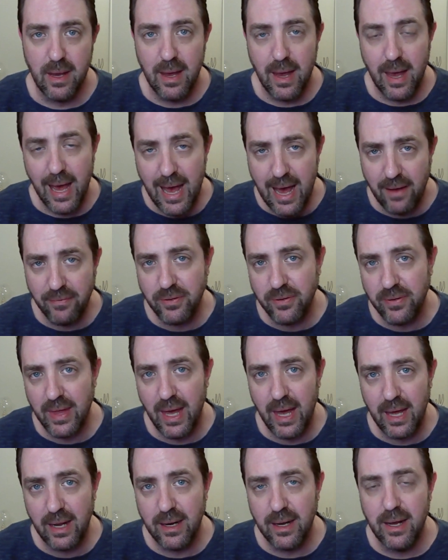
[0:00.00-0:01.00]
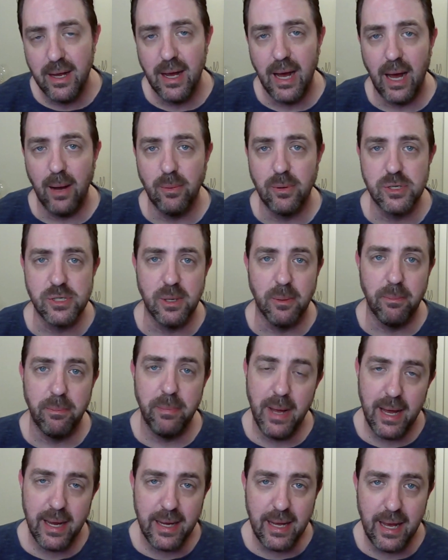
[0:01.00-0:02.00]
After that, I will jump
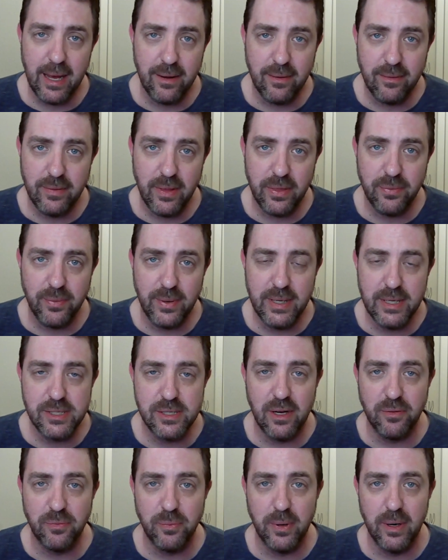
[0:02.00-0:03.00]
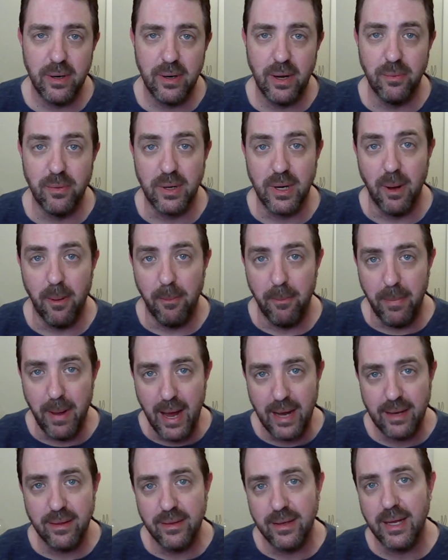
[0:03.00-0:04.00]
back out of the 3D software. I will come
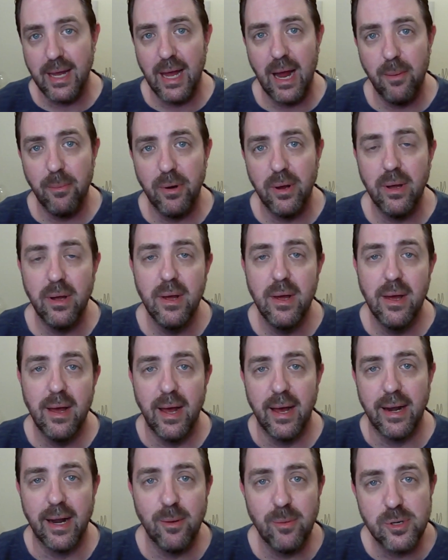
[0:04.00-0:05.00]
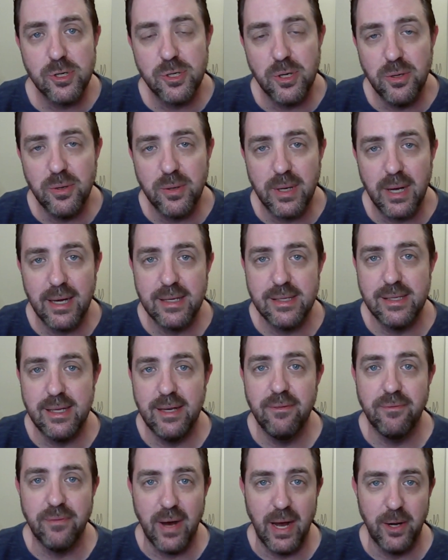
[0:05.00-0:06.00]
back to the camera and I will show you guys the
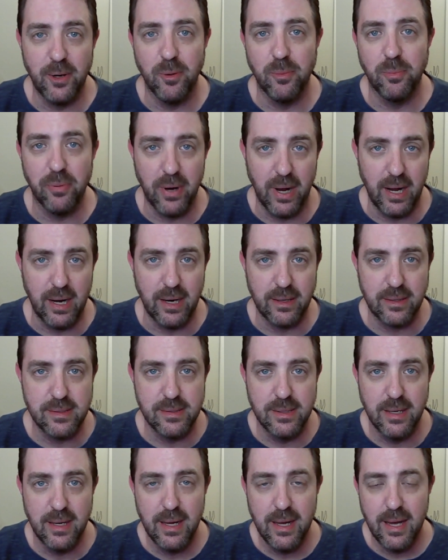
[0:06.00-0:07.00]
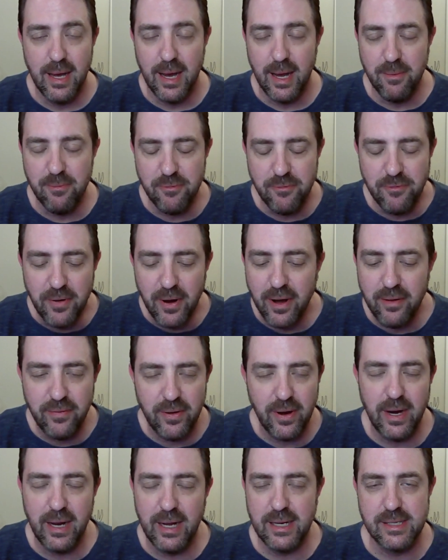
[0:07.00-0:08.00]
final product. I'm very,
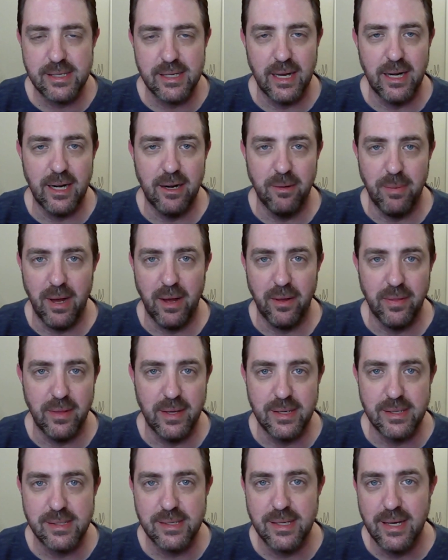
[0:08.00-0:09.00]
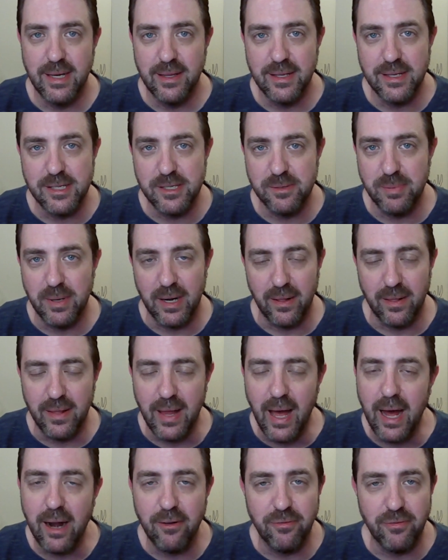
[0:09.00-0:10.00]
very excited about this. This has been a
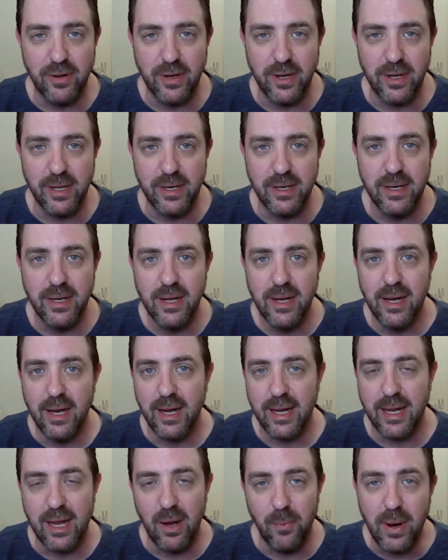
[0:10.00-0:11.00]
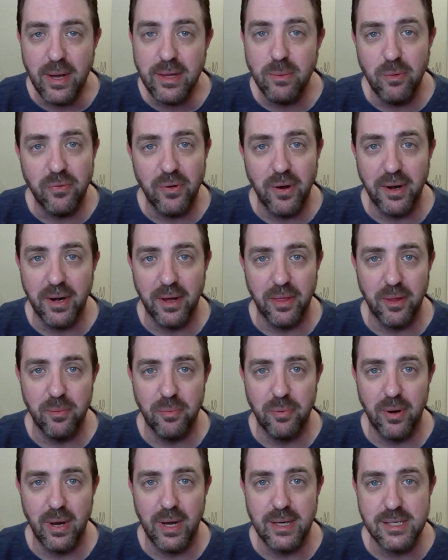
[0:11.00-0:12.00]
lot of fun. I can't wait to move on to other
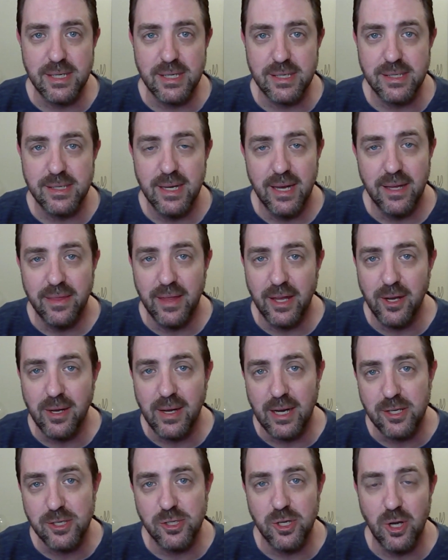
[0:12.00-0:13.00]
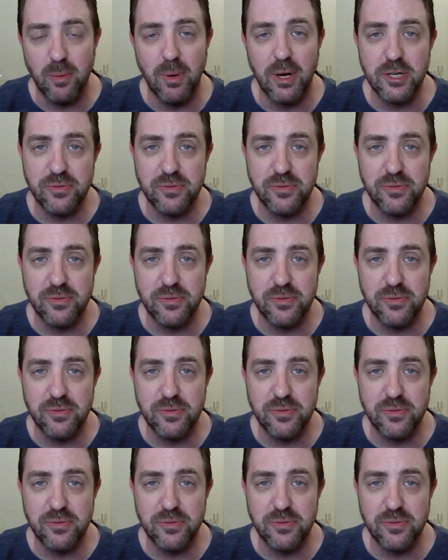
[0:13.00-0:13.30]
projects. Thank you guys so much for